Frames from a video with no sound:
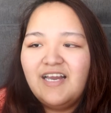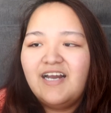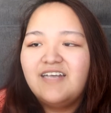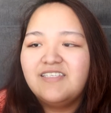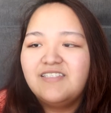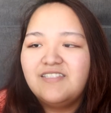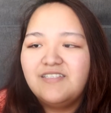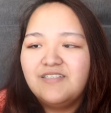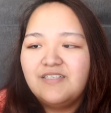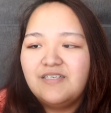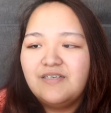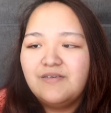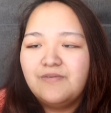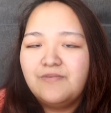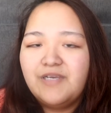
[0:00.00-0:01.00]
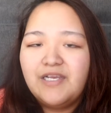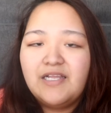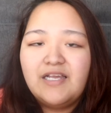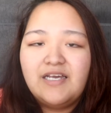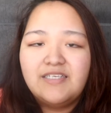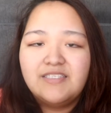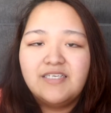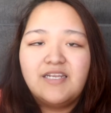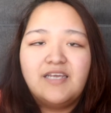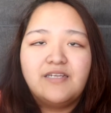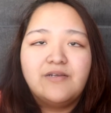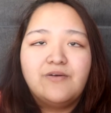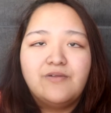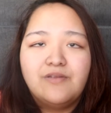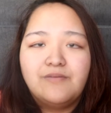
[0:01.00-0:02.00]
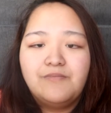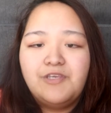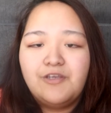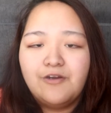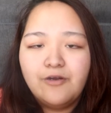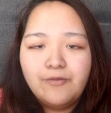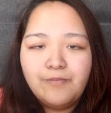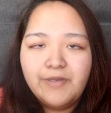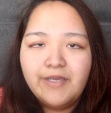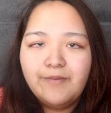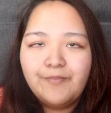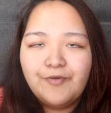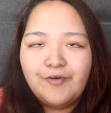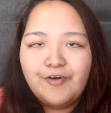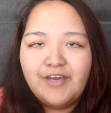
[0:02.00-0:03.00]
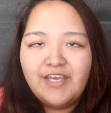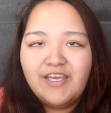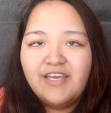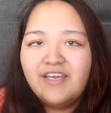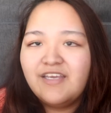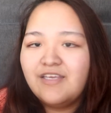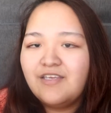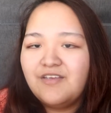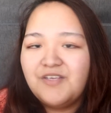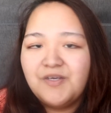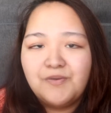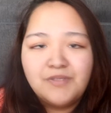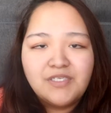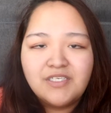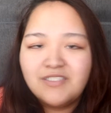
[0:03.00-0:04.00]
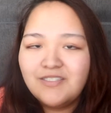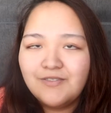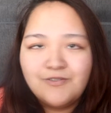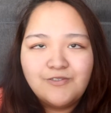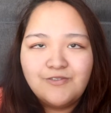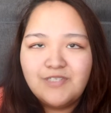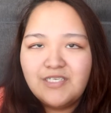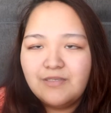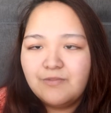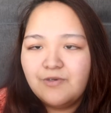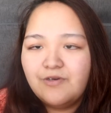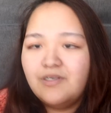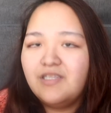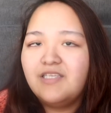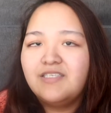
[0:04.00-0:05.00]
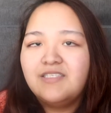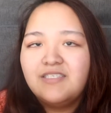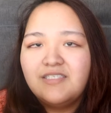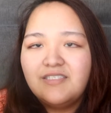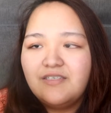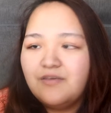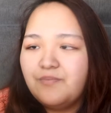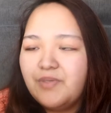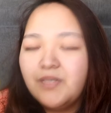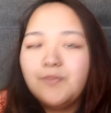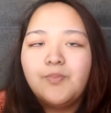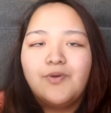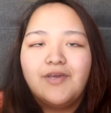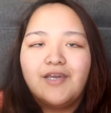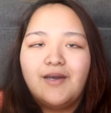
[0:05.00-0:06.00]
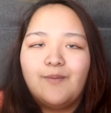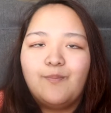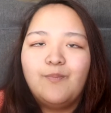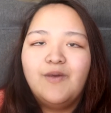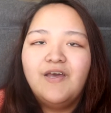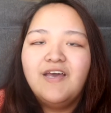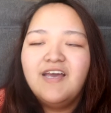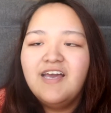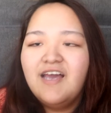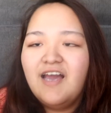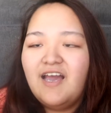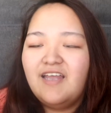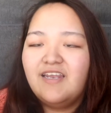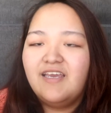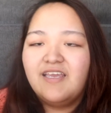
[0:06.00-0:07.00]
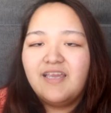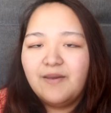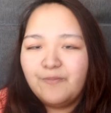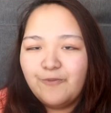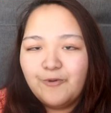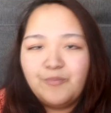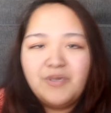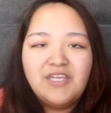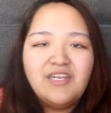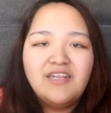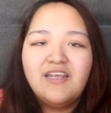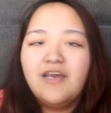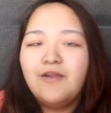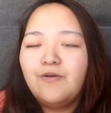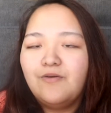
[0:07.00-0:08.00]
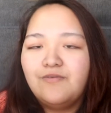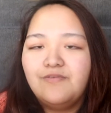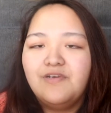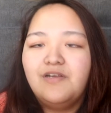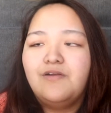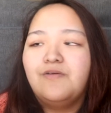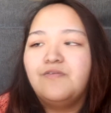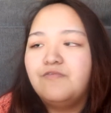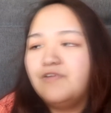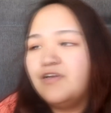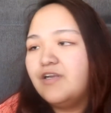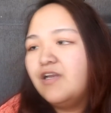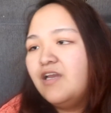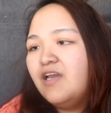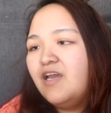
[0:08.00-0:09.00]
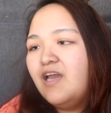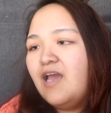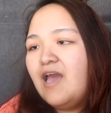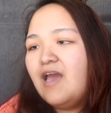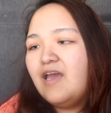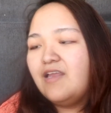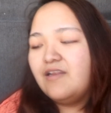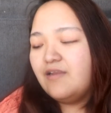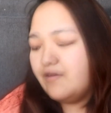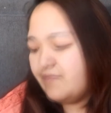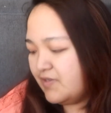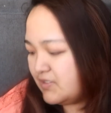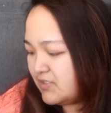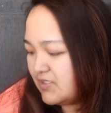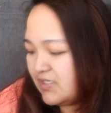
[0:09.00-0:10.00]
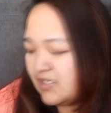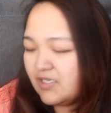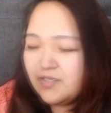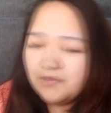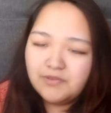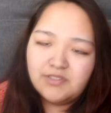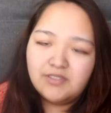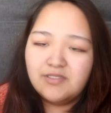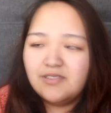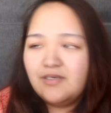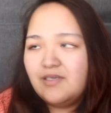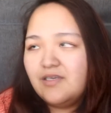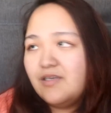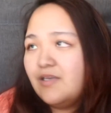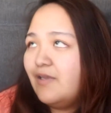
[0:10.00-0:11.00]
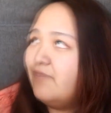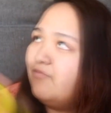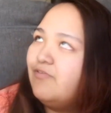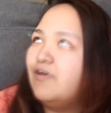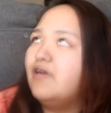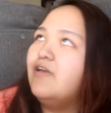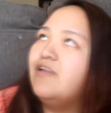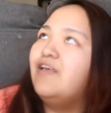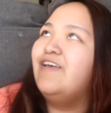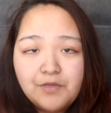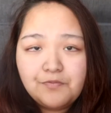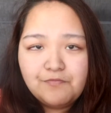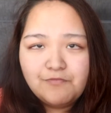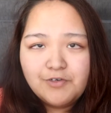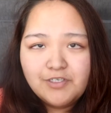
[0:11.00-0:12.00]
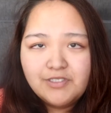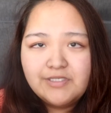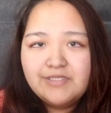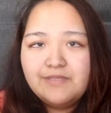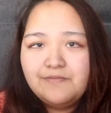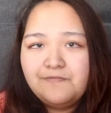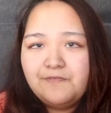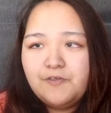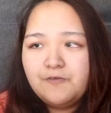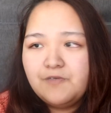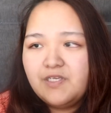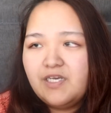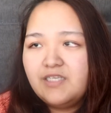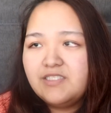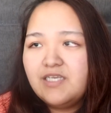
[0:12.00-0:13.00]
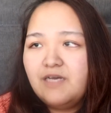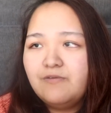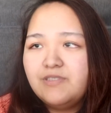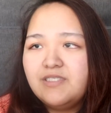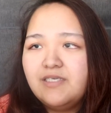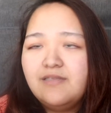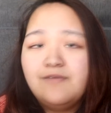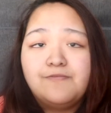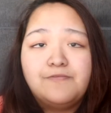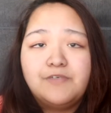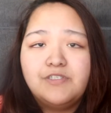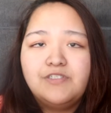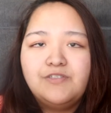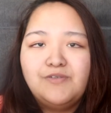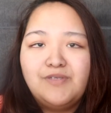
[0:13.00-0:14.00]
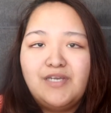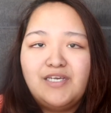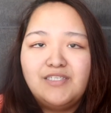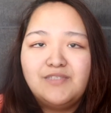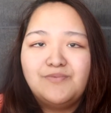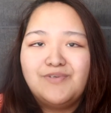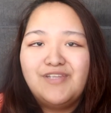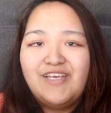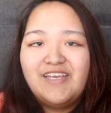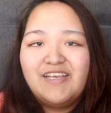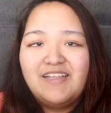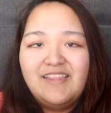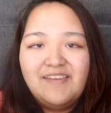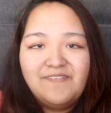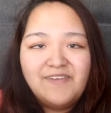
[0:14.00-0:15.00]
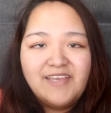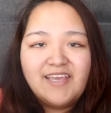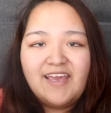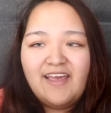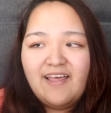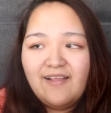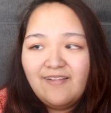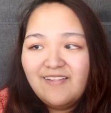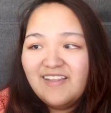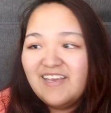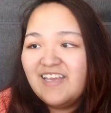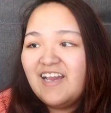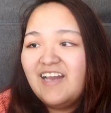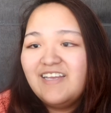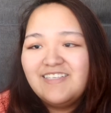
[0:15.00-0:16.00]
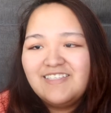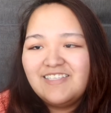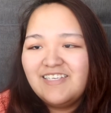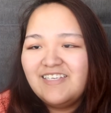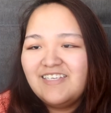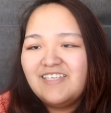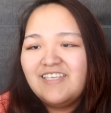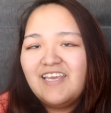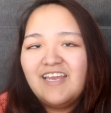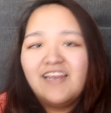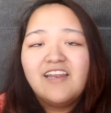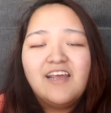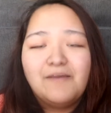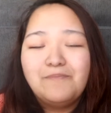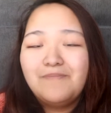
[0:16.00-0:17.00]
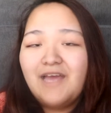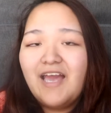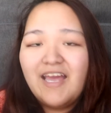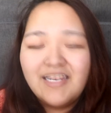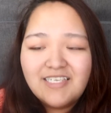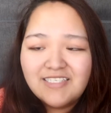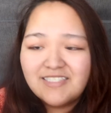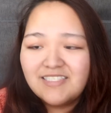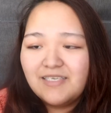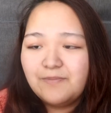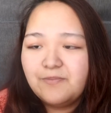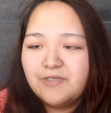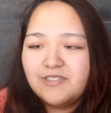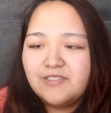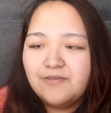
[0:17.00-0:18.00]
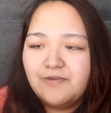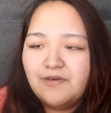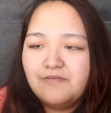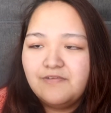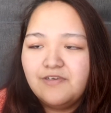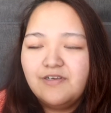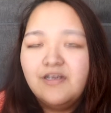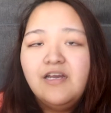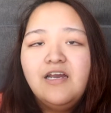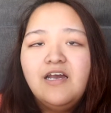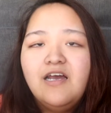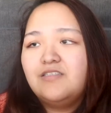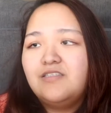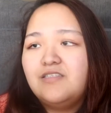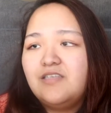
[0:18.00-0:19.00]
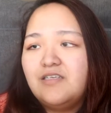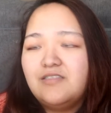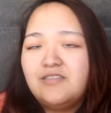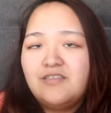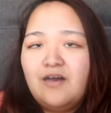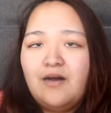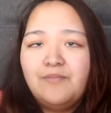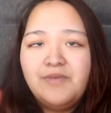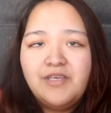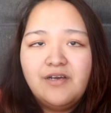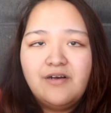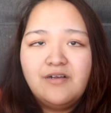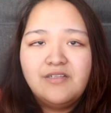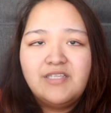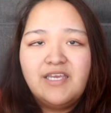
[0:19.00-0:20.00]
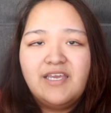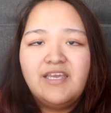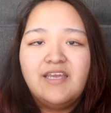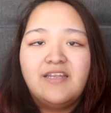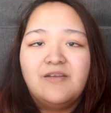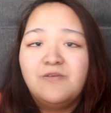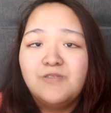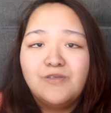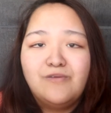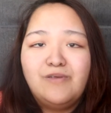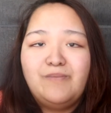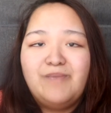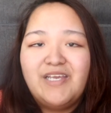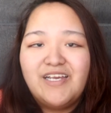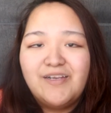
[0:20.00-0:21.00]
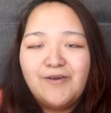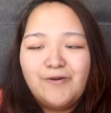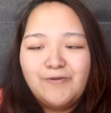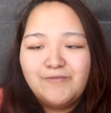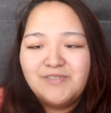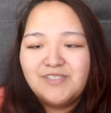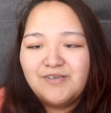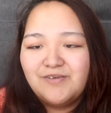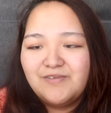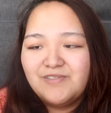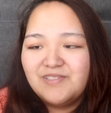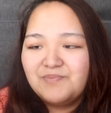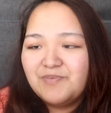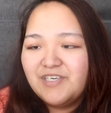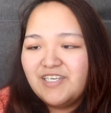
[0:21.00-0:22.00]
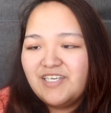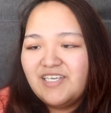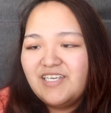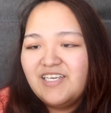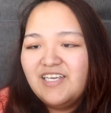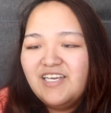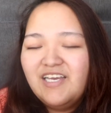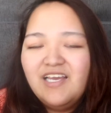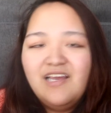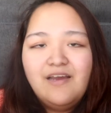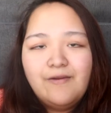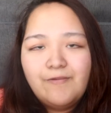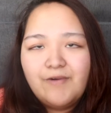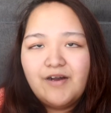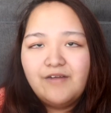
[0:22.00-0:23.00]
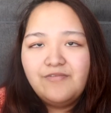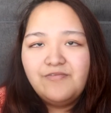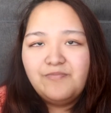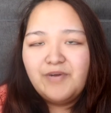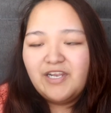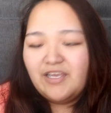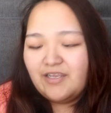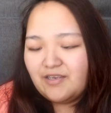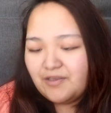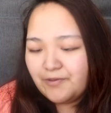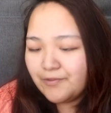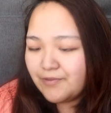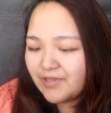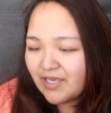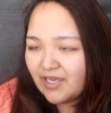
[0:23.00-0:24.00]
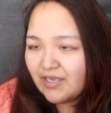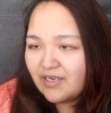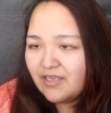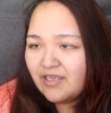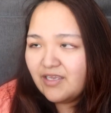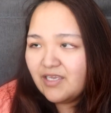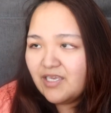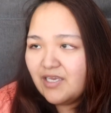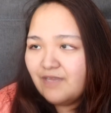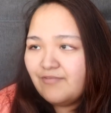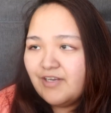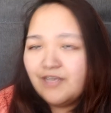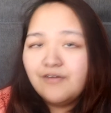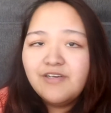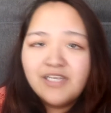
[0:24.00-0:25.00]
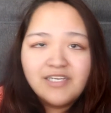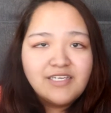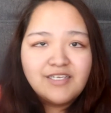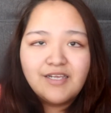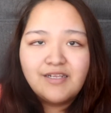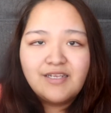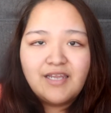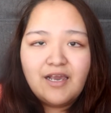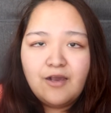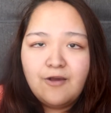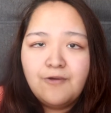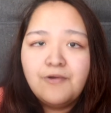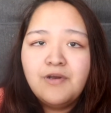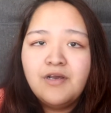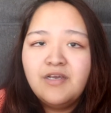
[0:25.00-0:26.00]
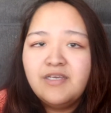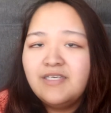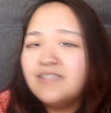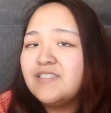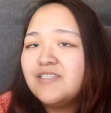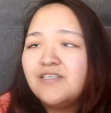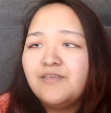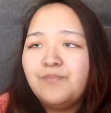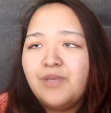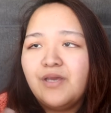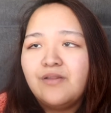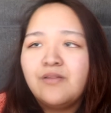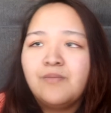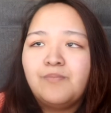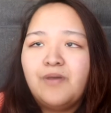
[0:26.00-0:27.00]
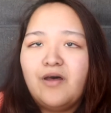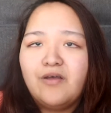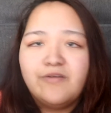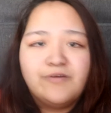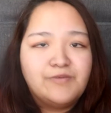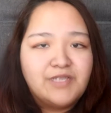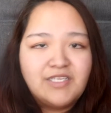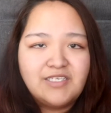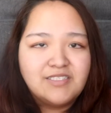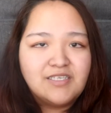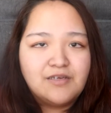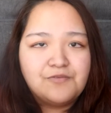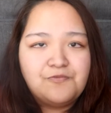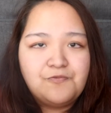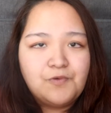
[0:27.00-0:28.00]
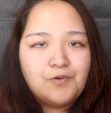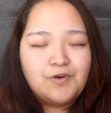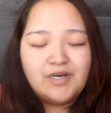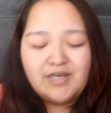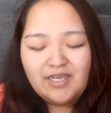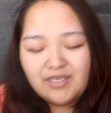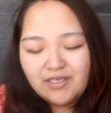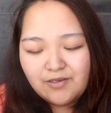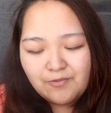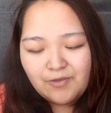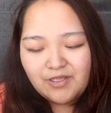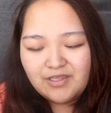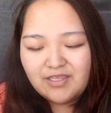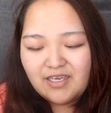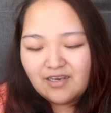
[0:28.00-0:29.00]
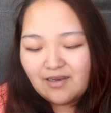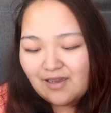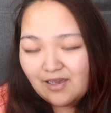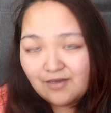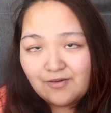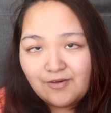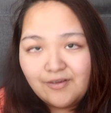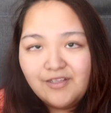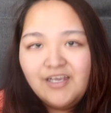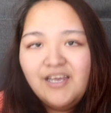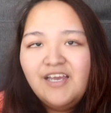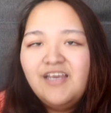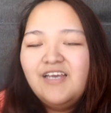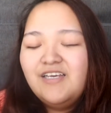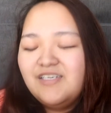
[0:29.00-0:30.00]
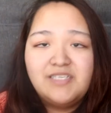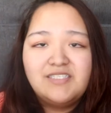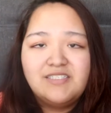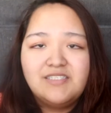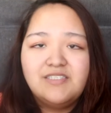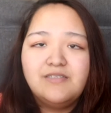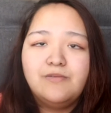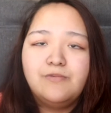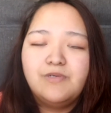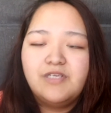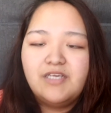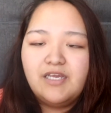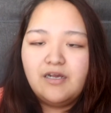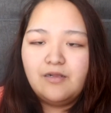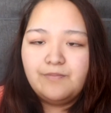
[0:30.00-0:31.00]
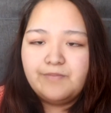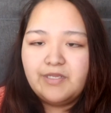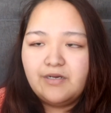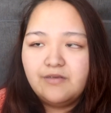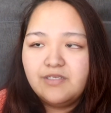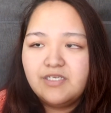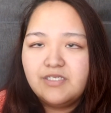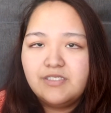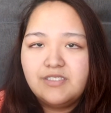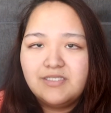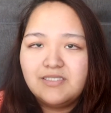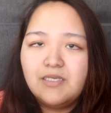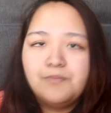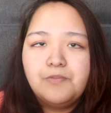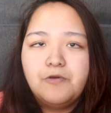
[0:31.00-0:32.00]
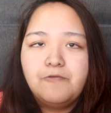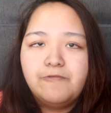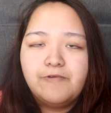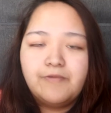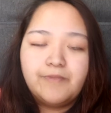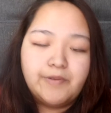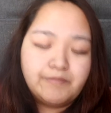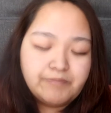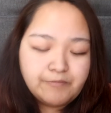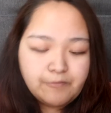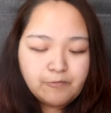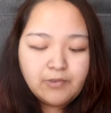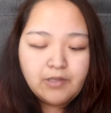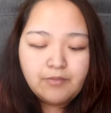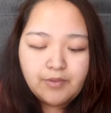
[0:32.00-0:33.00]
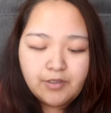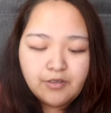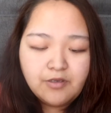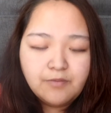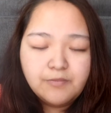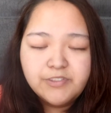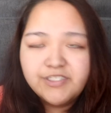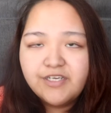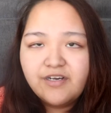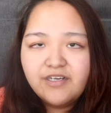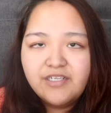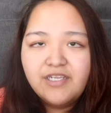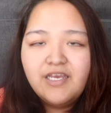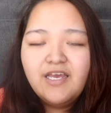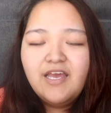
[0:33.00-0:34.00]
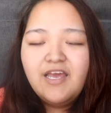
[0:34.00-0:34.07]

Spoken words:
has to realize, and I told him, you're a big boy, you don't need doo-doo anymore, this is your big boy cup. And I kept repeating that over and over, and eventually he was just like, okay, fine. The first few nights, I would say the first 2 nights were like a living hell. Like, I didn't get any sleep whatsoever, just a zombie all day, and it was only me at home, so it was pretty rough. But I knew that if I don't get it done now, he's gonna be on the bottle when he's like 4, and I didn't want that at all. My sister really helped out because she slept over while Malcolm was gone,